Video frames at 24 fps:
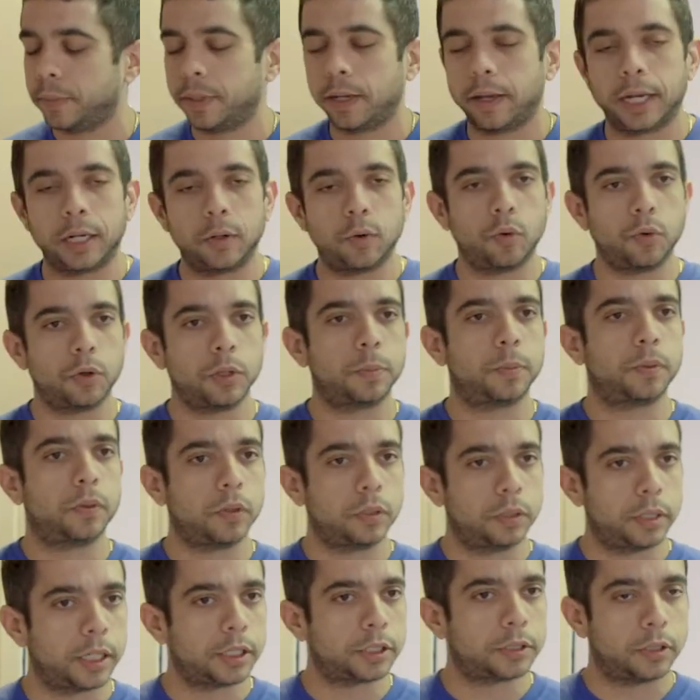Now, anyone with a pull
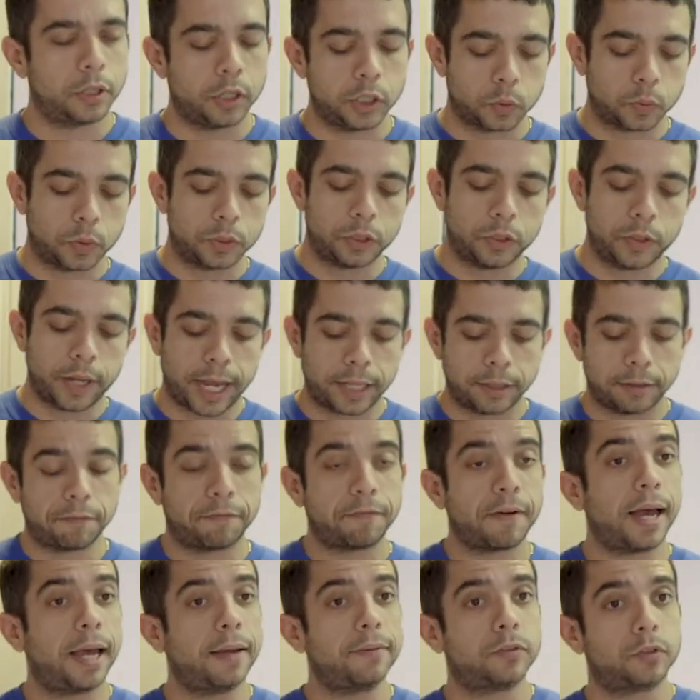test knows once you add the
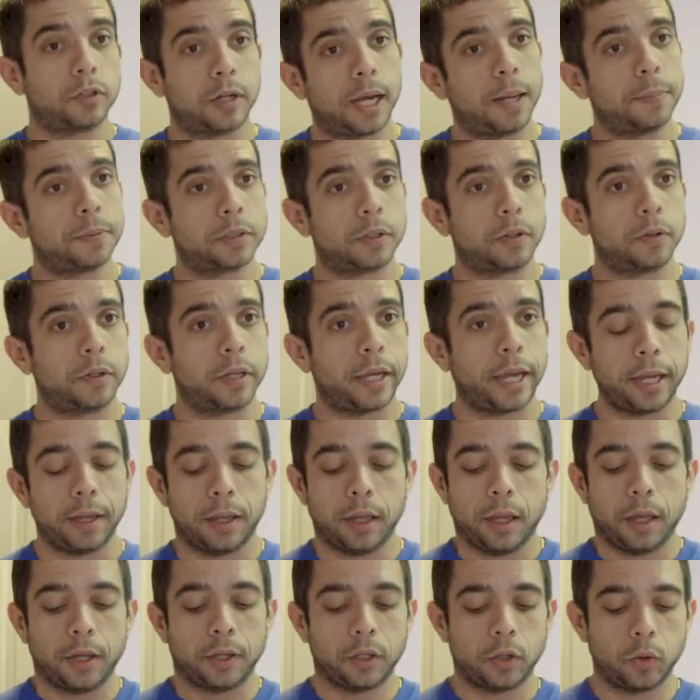5 drops, okay,
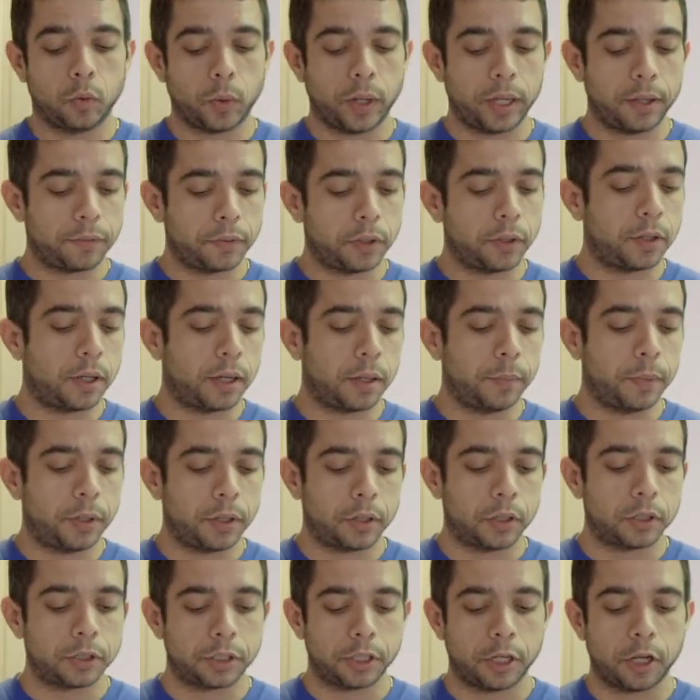you wait a
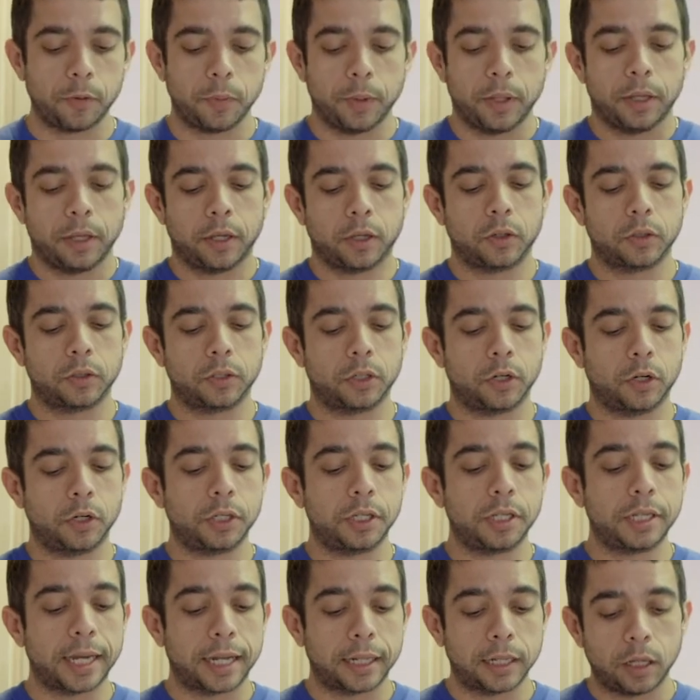minute or so, it'll
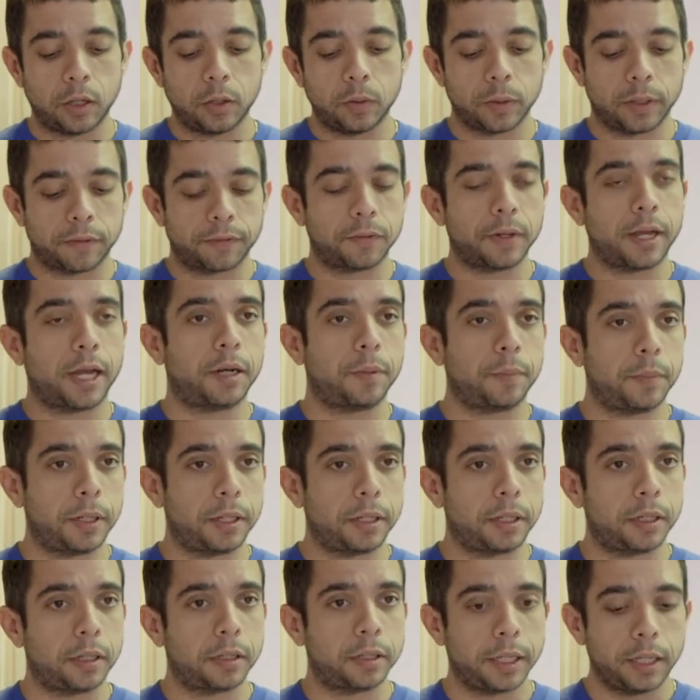turn yellow, if not
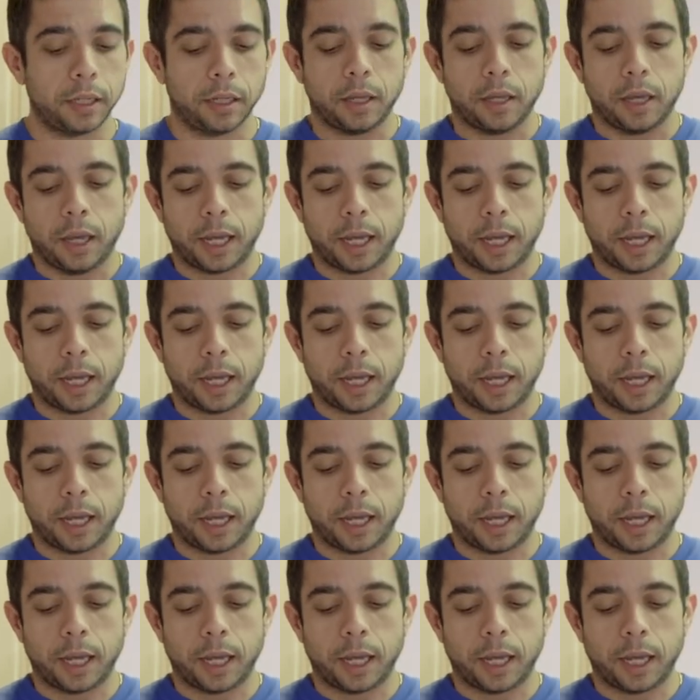immediately,